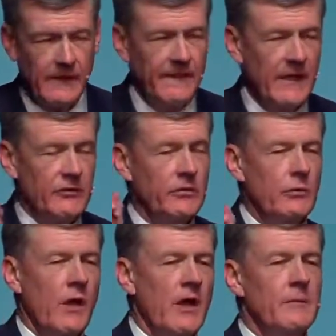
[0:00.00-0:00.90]
than
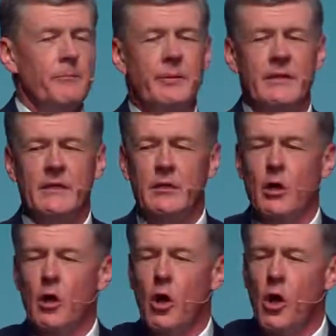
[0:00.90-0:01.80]
to unpick
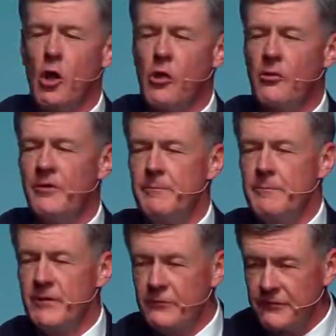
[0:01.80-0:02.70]
all the
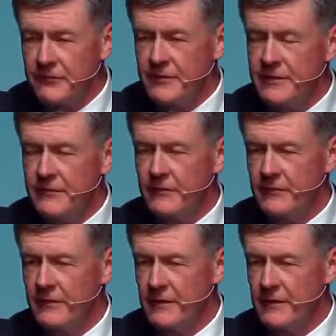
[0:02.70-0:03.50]
mysteries